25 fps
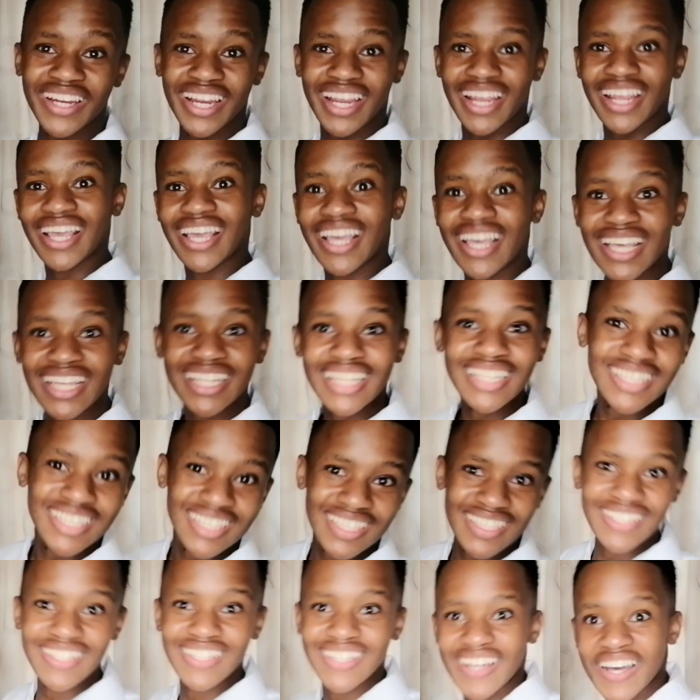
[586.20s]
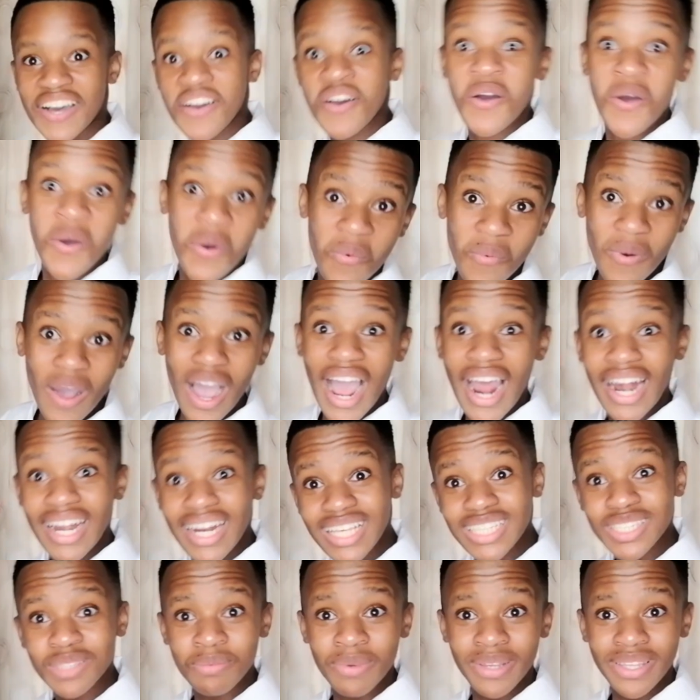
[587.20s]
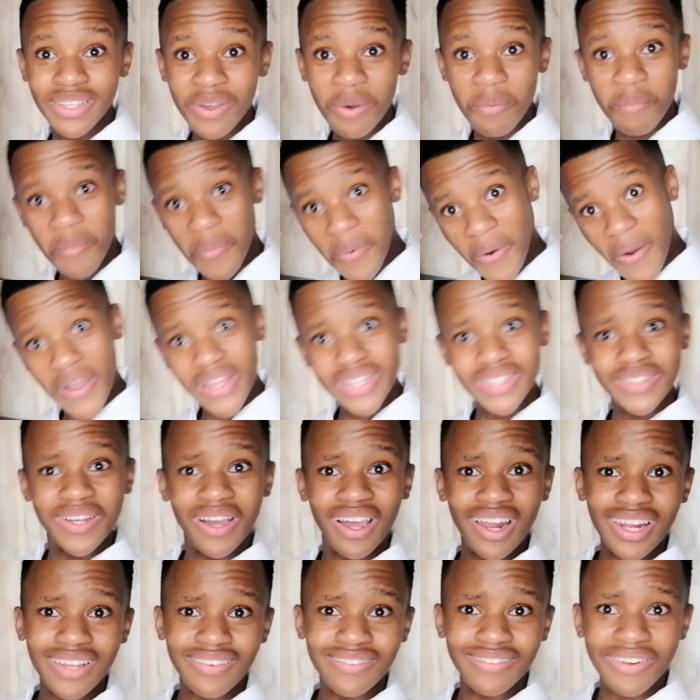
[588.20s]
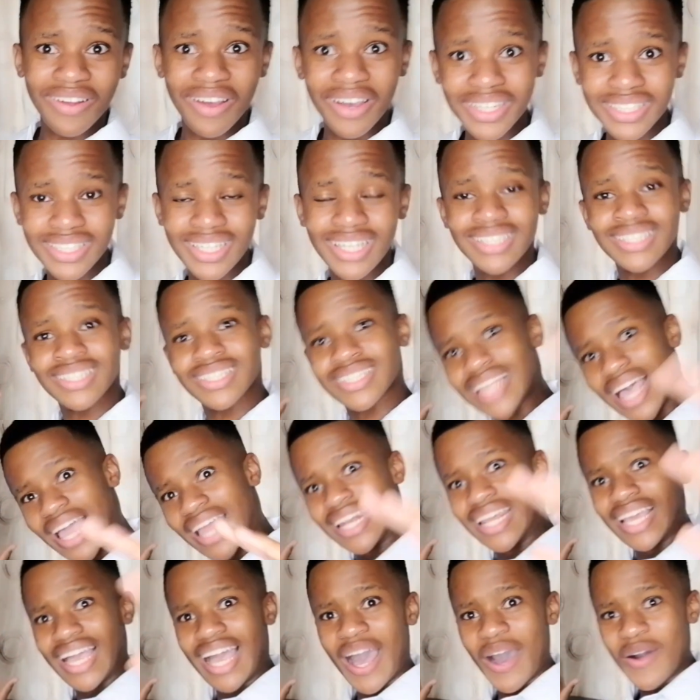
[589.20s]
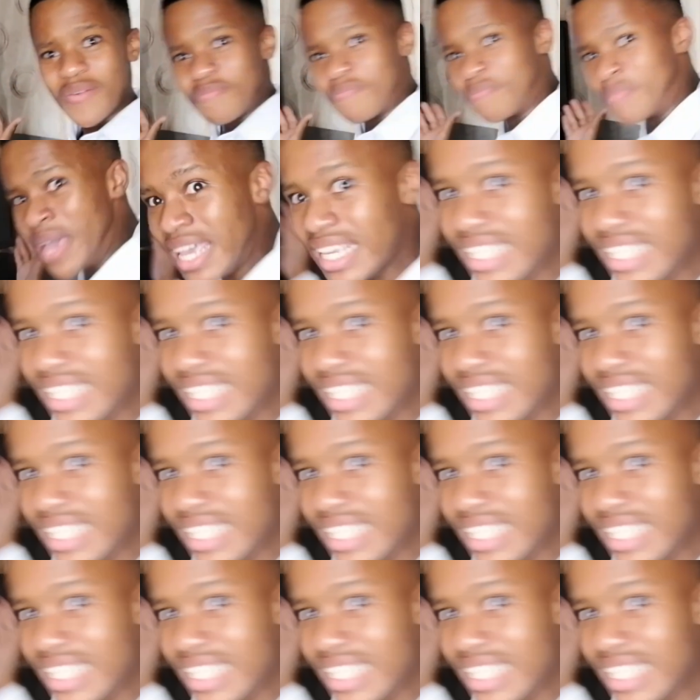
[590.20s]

3, 2, 1. It's been your boy Dollar Vlogs signing out.